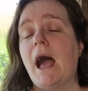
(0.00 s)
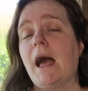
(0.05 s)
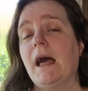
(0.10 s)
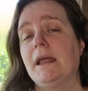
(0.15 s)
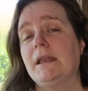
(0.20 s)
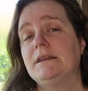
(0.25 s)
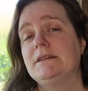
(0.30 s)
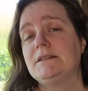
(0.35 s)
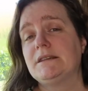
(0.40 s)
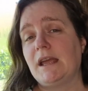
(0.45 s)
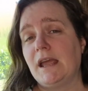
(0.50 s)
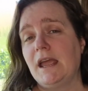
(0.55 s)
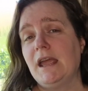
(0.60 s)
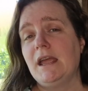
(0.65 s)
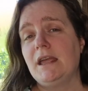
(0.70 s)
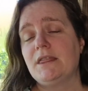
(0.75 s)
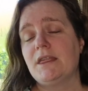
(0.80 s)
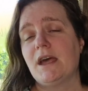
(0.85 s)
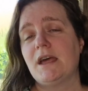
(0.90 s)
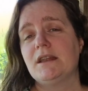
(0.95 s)
and
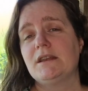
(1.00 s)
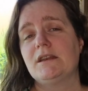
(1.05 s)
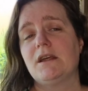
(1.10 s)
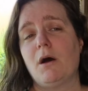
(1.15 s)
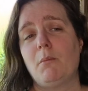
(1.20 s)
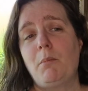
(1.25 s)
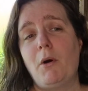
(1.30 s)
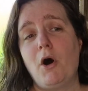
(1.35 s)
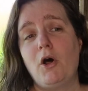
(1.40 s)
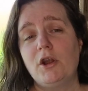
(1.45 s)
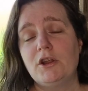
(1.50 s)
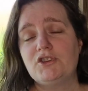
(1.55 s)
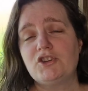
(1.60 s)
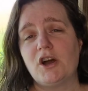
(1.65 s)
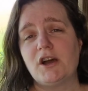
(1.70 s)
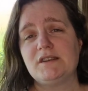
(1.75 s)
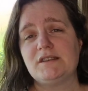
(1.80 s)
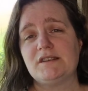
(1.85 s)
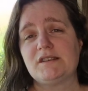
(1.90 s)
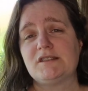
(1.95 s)
he then
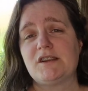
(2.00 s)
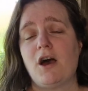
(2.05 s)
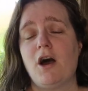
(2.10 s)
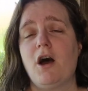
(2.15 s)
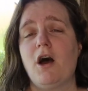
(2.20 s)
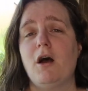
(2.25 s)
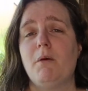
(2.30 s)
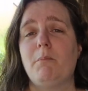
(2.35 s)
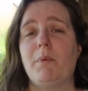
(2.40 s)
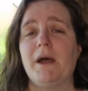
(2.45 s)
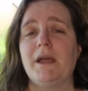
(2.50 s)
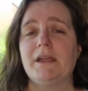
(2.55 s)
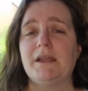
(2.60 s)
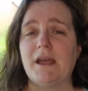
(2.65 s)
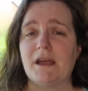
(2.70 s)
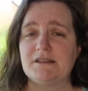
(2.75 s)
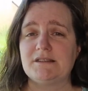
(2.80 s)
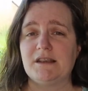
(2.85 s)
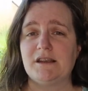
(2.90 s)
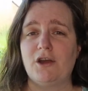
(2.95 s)
apologizes to her by
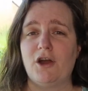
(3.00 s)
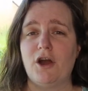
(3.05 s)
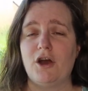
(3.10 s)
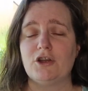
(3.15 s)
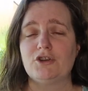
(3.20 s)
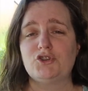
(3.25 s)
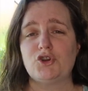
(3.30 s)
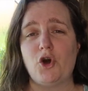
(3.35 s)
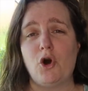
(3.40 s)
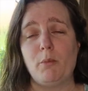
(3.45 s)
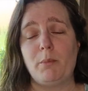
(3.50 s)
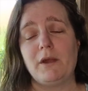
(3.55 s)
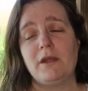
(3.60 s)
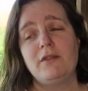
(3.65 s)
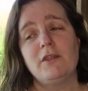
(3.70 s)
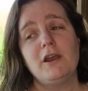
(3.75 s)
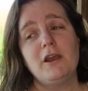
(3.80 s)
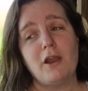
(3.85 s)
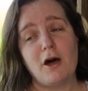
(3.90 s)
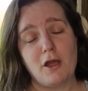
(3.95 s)
getting her a job in
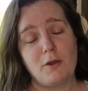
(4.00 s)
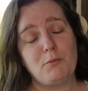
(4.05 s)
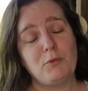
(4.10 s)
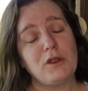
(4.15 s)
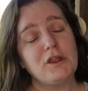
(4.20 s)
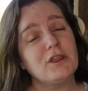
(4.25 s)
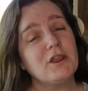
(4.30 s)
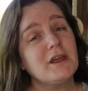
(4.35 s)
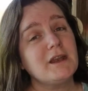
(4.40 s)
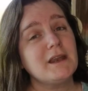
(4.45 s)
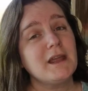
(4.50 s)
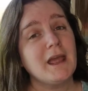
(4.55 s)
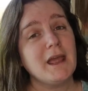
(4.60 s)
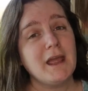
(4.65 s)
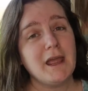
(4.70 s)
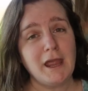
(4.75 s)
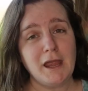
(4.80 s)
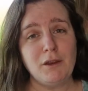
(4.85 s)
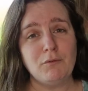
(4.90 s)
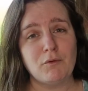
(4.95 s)
the library that
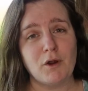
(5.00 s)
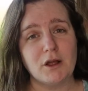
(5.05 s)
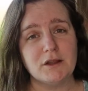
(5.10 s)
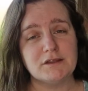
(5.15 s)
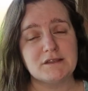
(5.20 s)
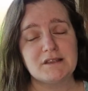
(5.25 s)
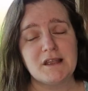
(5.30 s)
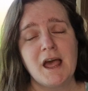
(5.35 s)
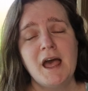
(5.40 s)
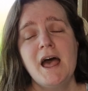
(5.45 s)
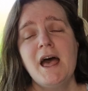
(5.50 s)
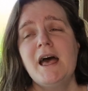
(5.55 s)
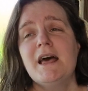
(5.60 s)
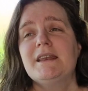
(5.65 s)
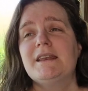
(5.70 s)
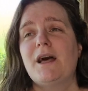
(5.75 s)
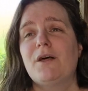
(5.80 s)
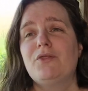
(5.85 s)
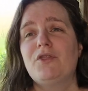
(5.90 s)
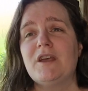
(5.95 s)
he runs.
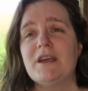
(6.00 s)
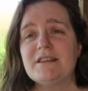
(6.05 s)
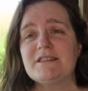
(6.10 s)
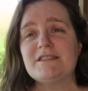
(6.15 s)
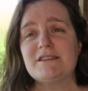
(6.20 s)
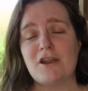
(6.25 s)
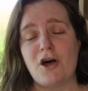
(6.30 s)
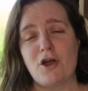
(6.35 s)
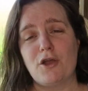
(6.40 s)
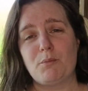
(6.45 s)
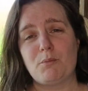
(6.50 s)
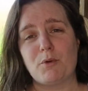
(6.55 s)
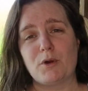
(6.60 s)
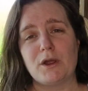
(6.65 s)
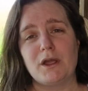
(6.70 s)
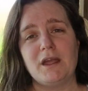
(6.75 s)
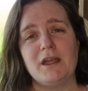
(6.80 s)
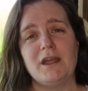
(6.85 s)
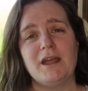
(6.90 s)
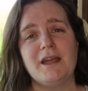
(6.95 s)
Now, this
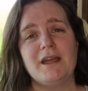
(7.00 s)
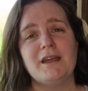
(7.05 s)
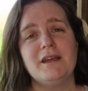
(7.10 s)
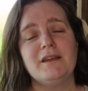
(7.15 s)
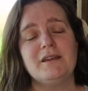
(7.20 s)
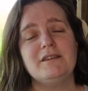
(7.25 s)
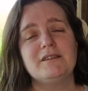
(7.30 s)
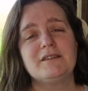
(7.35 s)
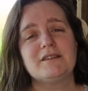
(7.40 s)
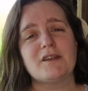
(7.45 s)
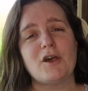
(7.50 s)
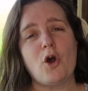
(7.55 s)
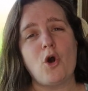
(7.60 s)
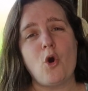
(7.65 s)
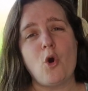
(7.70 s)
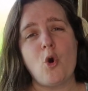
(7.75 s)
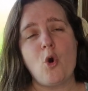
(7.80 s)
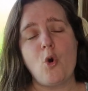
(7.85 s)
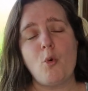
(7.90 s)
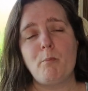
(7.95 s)
library is
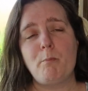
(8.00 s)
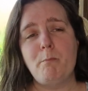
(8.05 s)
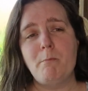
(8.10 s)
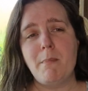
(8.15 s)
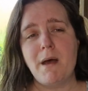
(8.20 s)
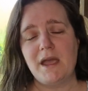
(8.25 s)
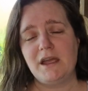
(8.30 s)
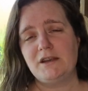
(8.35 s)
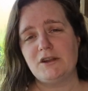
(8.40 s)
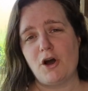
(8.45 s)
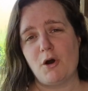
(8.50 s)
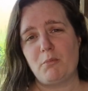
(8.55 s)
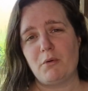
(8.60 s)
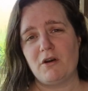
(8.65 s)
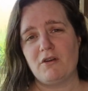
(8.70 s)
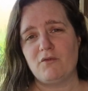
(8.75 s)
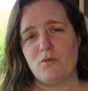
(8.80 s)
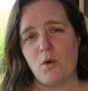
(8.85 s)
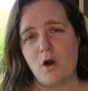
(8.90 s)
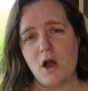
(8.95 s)
made up
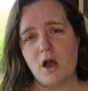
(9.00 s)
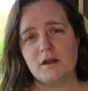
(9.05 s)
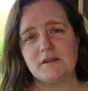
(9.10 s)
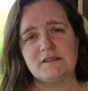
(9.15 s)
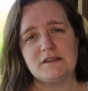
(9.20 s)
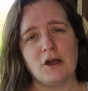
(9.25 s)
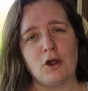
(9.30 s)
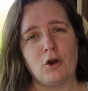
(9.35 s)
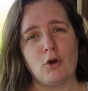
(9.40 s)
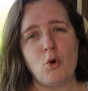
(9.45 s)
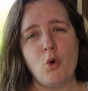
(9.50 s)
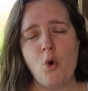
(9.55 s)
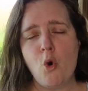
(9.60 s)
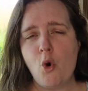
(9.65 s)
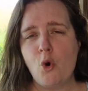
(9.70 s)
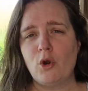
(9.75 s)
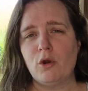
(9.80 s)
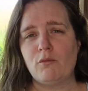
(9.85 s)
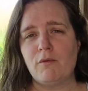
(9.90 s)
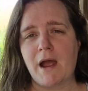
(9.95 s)
of works that are
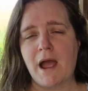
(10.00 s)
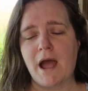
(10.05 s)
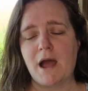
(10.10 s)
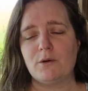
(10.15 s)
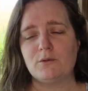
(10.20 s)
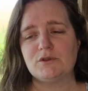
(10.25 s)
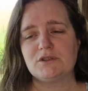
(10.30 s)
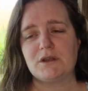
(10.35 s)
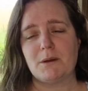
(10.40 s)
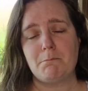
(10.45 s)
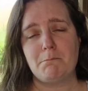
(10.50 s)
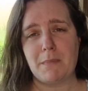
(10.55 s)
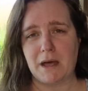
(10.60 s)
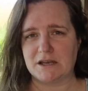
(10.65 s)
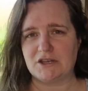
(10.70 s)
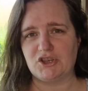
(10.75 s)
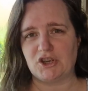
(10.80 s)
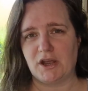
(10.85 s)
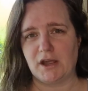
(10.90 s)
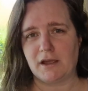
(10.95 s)
all around
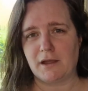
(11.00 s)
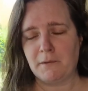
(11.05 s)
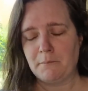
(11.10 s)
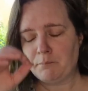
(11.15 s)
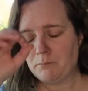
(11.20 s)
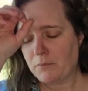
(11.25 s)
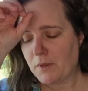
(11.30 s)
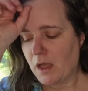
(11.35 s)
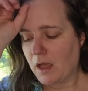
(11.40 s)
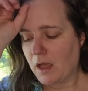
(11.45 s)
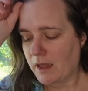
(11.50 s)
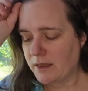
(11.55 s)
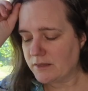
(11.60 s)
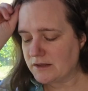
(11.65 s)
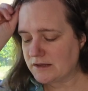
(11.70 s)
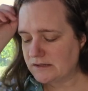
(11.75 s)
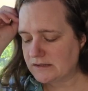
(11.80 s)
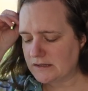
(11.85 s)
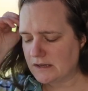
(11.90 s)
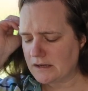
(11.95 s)
magic.
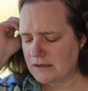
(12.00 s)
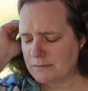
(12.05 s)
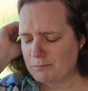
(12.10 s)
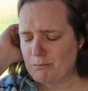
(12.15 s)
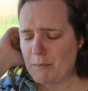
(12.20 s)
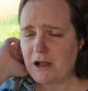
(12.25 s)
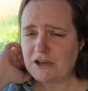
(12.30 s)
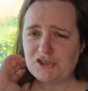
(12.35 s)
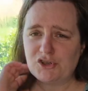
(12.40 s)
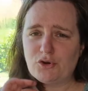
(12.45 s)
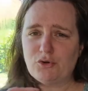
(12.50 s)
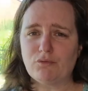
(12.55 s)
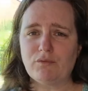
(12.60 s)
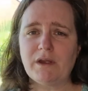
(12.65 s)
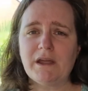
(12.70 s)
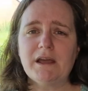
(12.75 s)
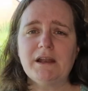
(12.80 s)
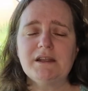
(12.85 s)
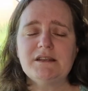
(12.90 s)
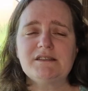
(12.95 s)
This is magical
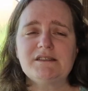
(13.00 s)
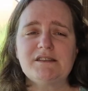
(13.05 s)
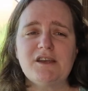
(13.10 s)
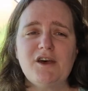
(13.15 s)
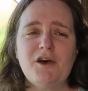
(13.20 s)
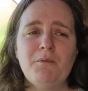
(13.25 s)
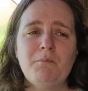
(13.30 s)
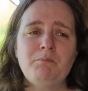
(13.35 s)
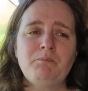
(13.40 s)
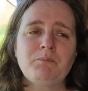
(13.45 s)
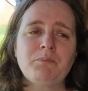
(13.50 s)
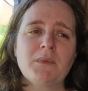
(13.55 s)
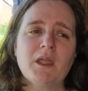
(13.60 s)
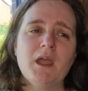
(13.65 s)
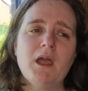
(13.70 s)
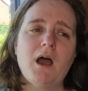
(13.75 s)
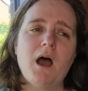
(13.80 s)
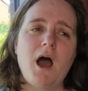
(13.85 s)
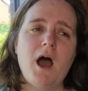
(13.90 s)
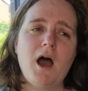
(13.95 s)
realism,
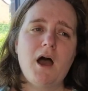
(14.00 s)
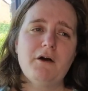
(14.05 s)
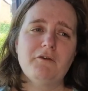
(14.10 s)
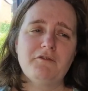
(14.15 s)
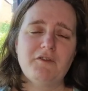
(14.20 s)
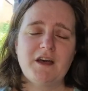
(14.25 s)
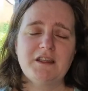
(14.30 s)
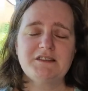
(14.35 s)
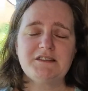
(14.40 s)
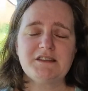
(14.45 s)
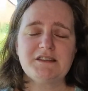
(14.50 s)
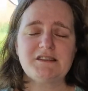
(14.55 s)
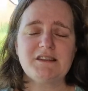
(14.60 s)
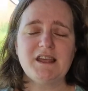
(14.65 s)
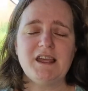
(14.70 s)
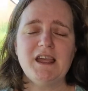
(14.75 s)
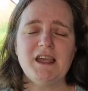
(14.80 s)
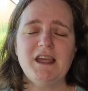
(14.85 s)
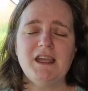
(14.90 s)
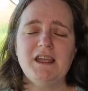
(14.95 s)
uh,
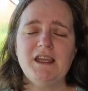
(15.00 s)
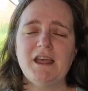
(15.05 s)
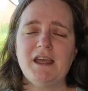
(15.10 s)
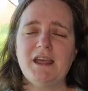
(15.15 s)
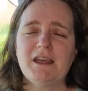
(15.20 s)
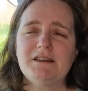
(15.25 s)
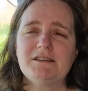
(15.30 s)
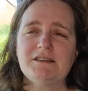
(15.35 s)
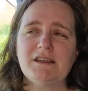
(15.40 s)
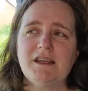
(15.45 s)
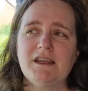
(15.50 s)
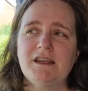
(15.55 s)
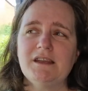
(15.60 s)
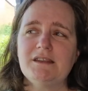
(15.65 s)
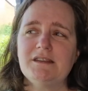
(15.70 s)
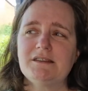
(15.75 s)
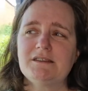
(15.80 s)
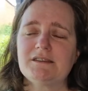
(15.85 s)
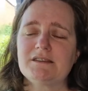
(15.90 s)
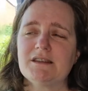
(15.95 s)
fantasy. It
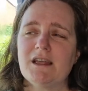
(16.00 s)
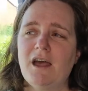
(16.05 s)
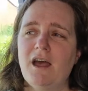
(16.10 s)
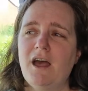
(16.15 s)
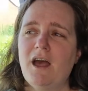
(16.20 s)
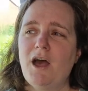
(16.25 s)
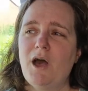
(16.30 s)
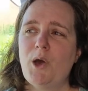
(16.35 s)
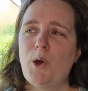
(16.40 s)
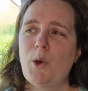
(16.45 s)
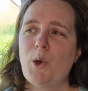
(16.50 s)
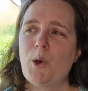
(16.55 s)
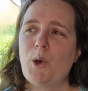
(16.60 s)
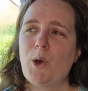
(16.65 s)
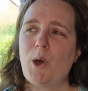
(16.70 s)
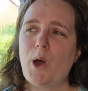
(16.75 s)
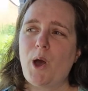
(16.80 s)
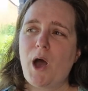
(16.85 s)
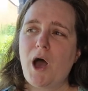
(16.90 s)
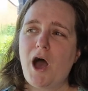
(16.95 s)
is.
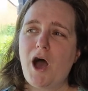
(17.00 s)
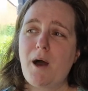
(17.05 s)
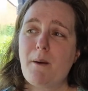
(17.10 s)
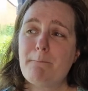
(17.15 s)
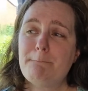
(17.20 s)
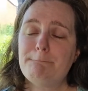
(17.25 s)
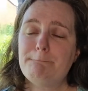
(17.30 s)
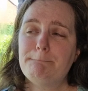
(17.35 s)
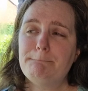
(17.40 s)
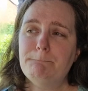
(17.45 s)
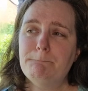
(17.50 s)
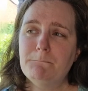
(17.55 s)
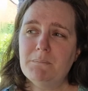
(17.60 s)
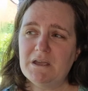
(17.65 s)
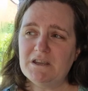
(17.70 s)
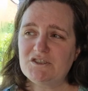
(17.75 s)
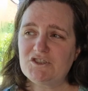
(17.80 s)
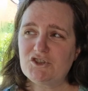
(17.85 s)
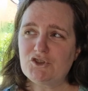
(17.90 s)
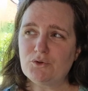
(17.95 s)
Uh,
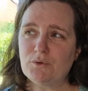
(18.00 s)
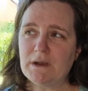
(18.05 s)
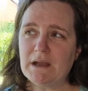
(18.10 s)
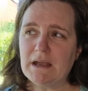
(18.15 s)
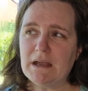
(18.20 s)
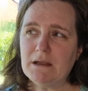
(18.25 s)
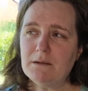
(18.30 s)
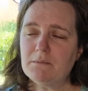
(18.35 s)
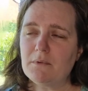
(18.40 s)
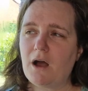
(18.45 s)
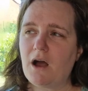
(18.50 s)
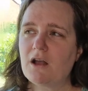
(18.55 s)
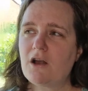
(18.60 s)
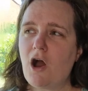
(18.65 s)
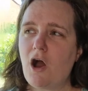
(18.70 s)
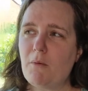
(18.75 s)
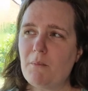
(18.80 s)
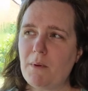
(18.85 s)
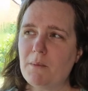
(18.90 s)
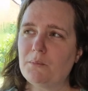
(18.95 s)
mystery. I
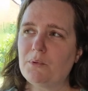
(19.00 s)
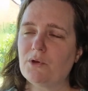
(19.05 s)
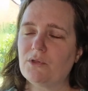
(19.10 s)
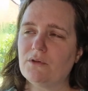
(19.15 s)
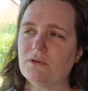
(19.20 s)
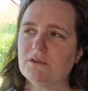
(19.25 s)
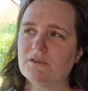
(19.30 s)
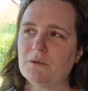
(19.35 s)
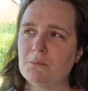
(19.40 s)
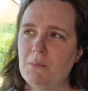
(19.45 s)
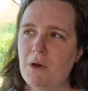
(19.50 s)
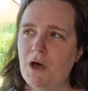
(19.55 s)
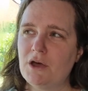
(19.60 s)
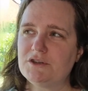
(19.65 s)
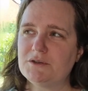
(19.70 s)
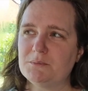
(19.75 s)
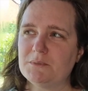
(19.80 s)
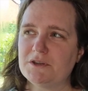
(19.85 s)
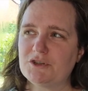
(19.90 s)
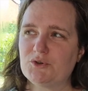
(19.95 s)
can't remember whether it was a
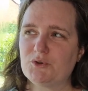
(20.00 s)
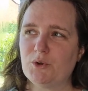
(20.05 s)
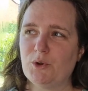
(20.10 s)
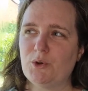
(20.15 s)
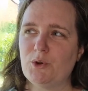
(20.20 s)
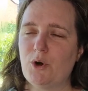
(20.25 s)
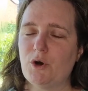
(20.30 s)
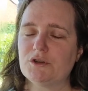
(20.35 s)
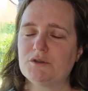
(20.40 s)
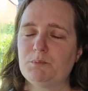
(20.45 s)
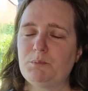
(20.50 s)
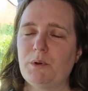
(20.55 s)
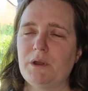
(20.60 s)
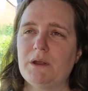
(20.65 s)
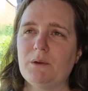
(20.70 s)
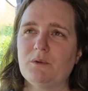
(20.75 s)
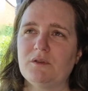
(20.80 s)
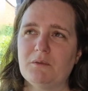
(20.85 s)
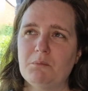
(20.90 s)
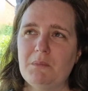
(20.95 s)
murder mystery or not, but
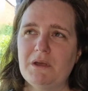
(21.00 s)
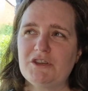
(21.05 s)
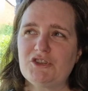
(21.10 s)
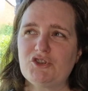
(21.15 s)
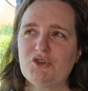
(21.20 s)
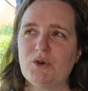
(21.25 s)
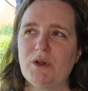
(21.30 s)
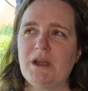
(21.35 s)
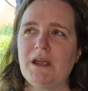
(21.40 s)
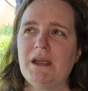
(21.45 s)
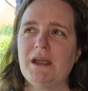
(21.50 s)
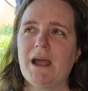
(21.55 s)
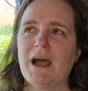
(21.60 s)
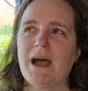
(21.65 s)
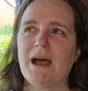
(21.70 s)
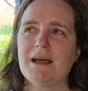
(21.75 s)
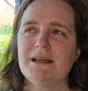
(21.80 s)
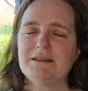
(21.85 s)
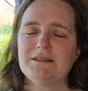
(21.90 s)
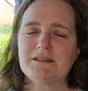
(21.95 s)
it was a mystery
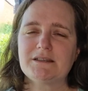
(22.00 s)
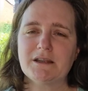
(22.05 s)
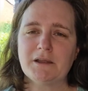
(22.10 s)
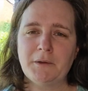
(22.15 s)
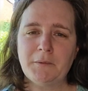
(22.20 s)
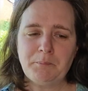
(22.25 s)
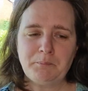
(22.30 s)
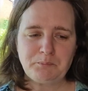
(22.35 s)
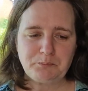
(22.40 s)
and